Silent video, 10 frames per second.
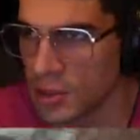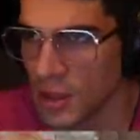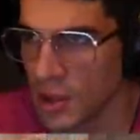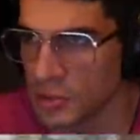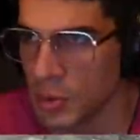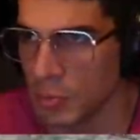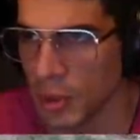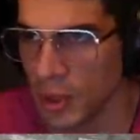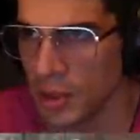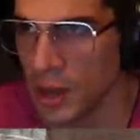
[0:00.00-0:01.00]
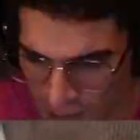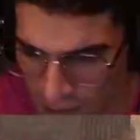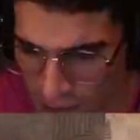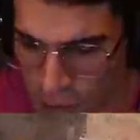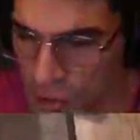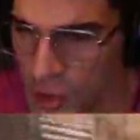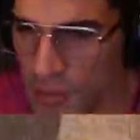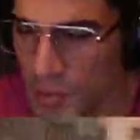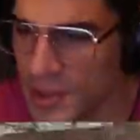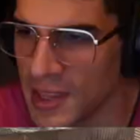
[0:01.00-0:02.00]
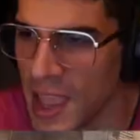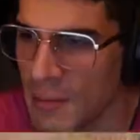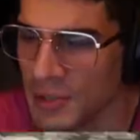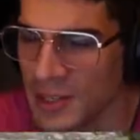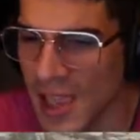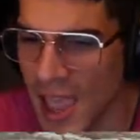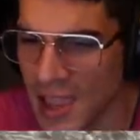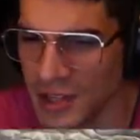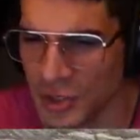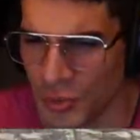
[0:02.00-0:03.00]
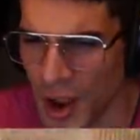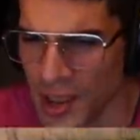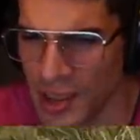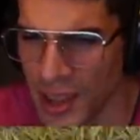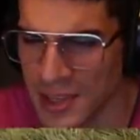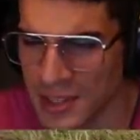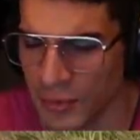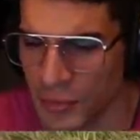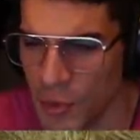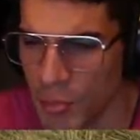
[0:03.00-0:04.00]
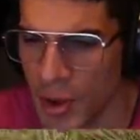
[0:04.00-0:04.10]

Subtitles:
song's being played. You shouldn't be DMCA striking as if you're